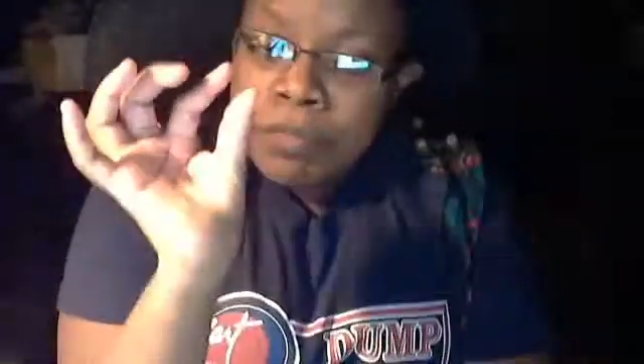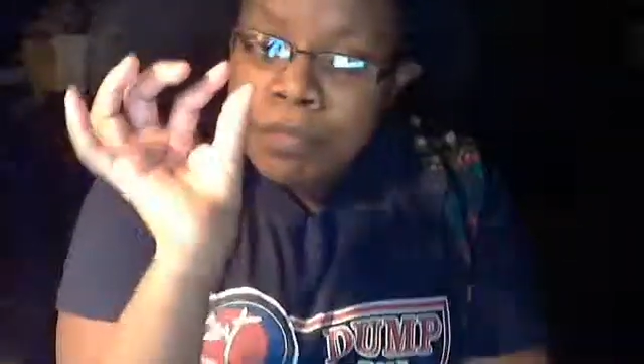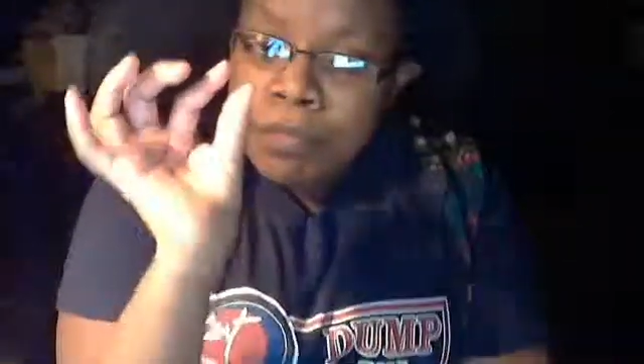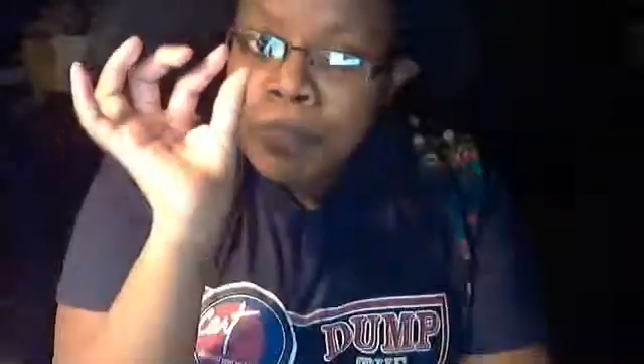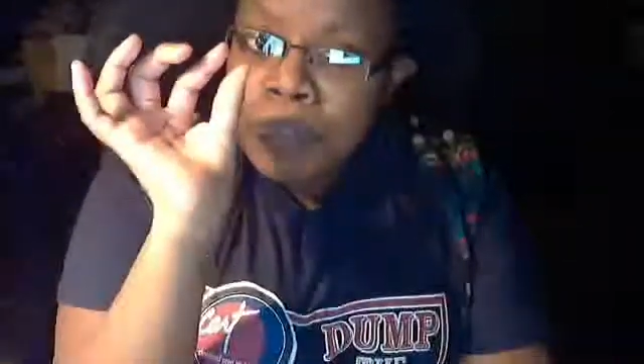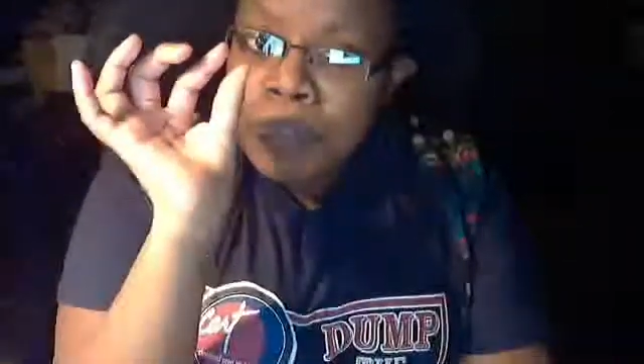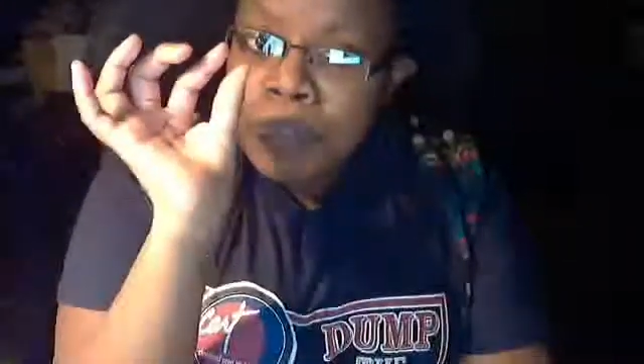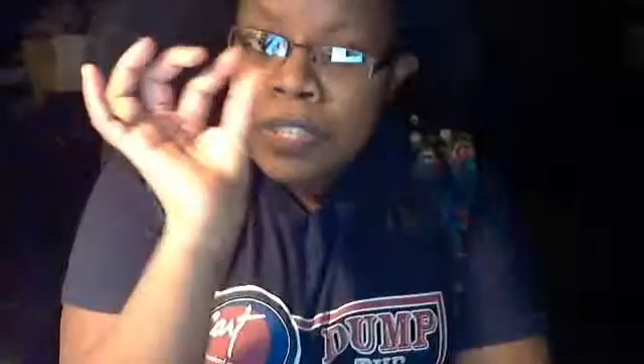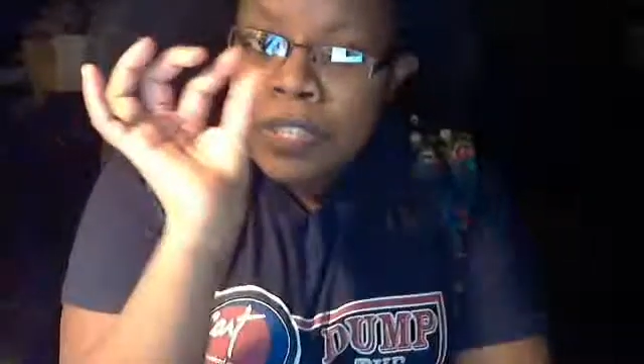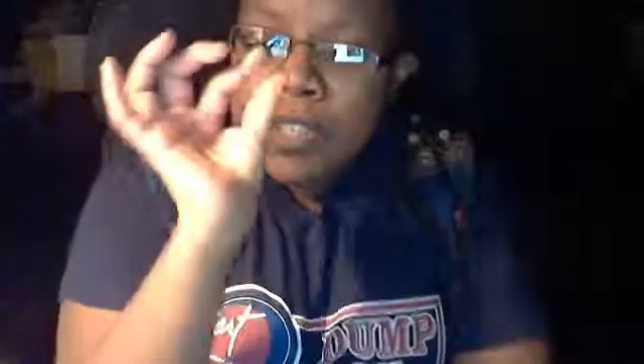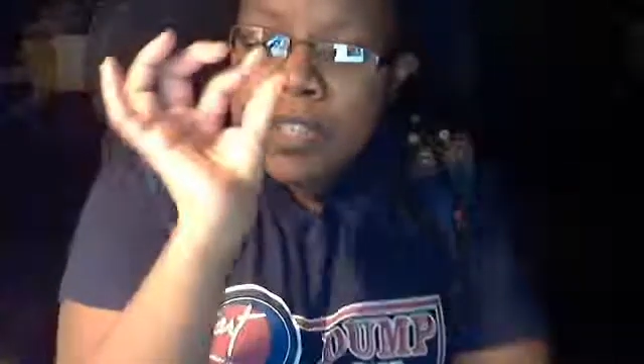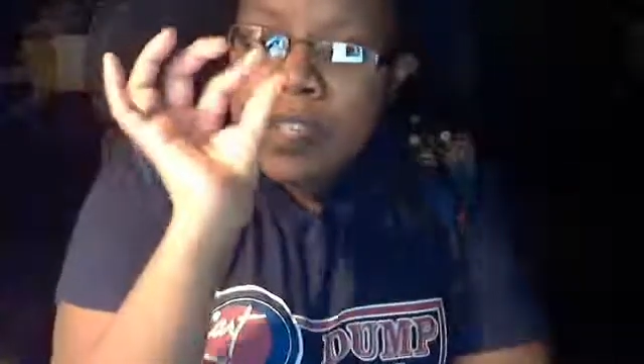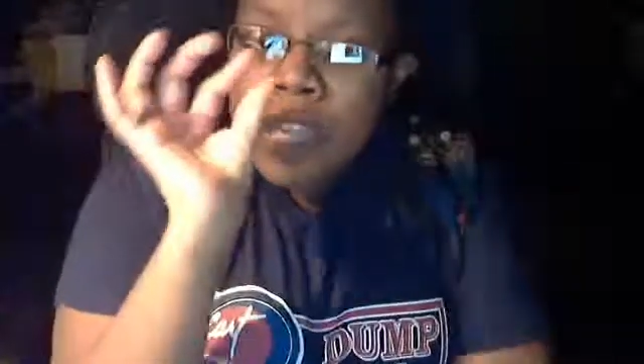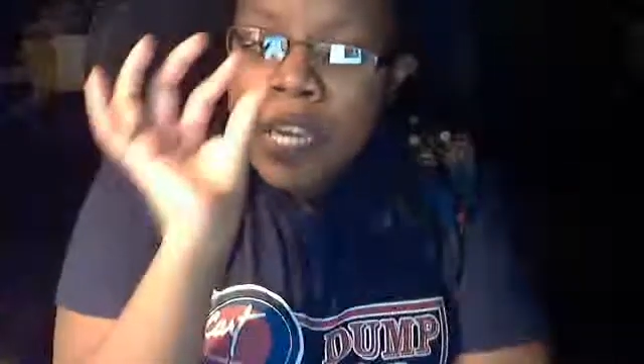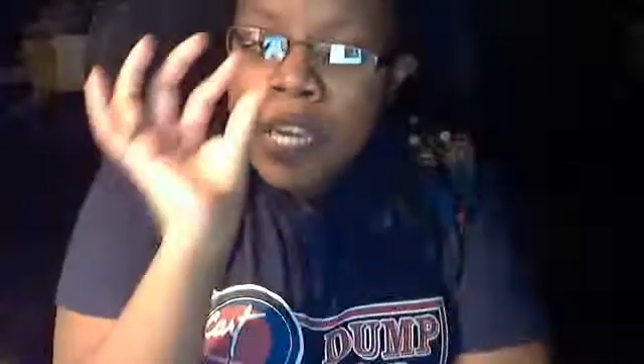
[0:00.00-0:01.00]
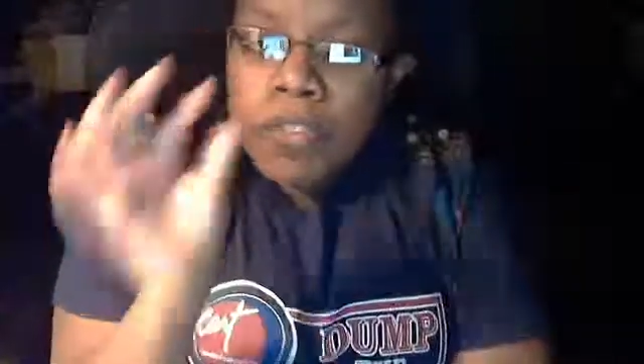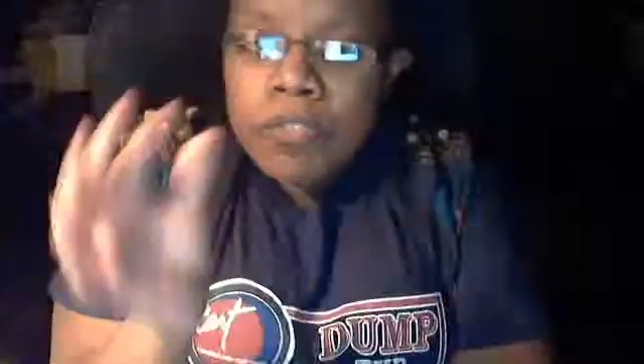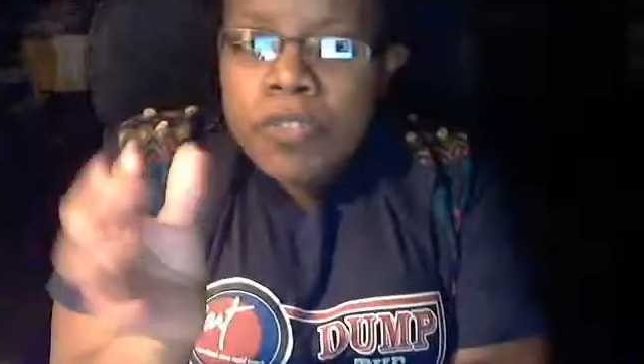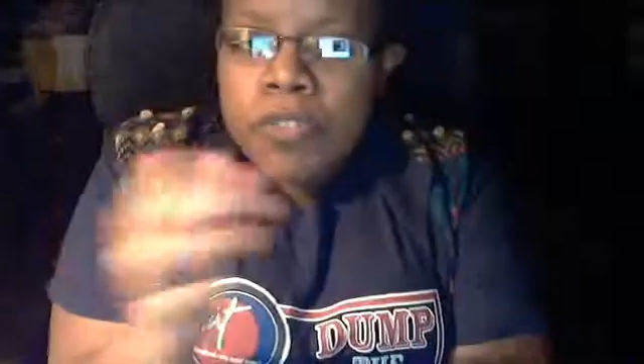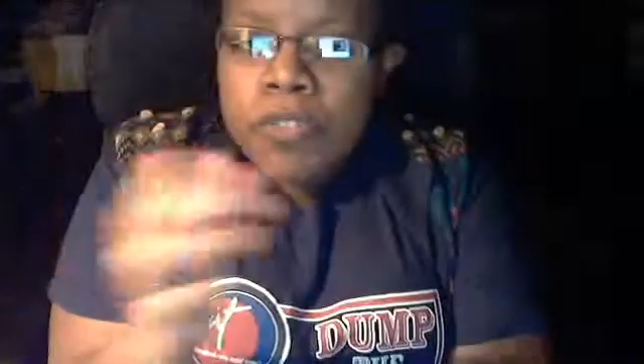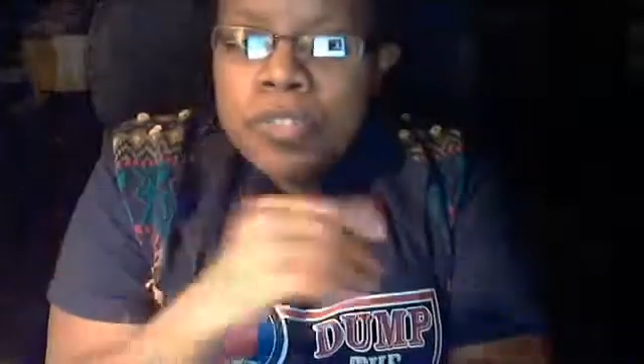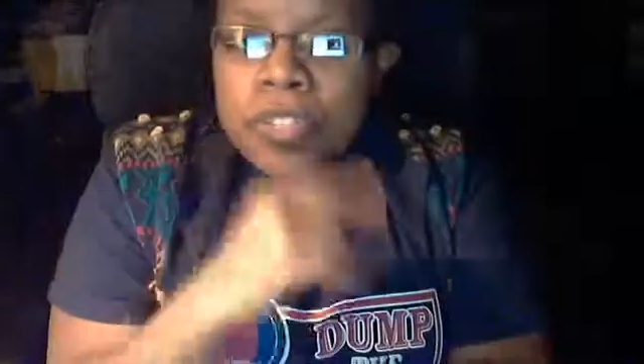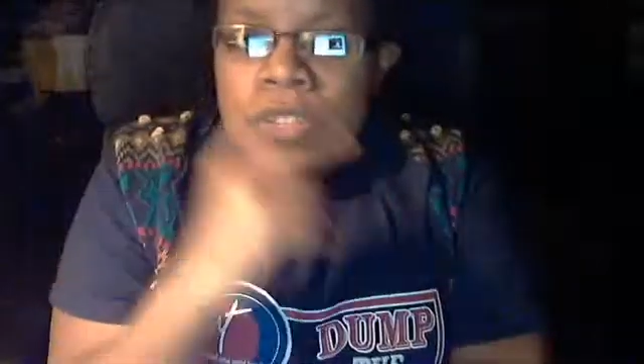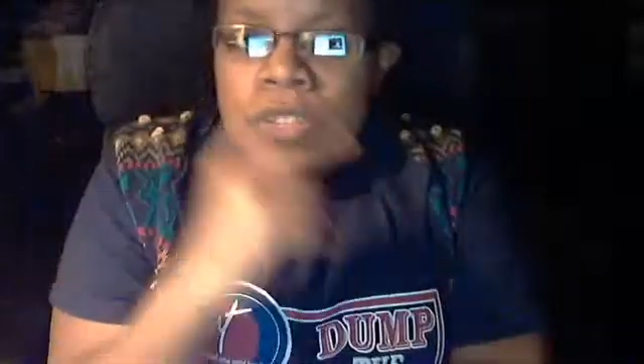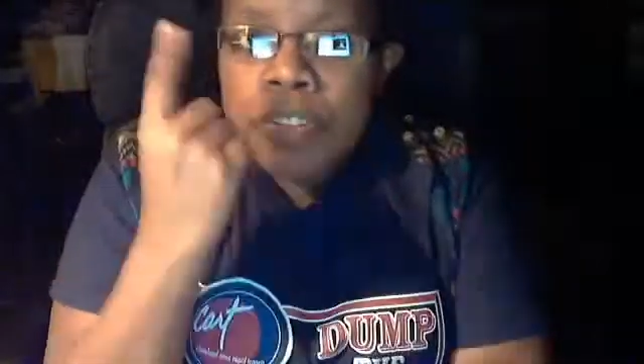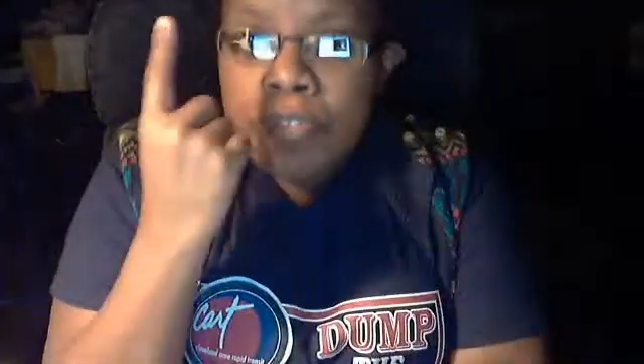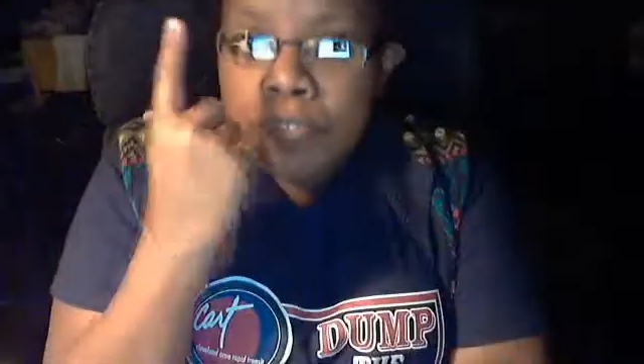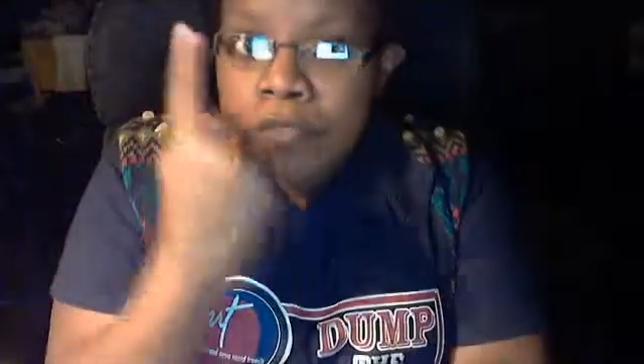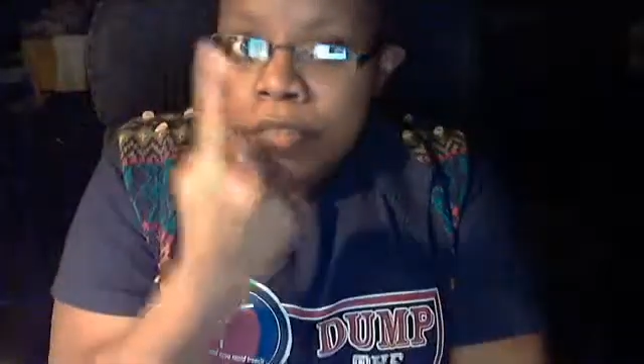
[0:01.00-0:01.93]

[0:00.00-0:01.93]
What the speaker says: maybe the anniversary of the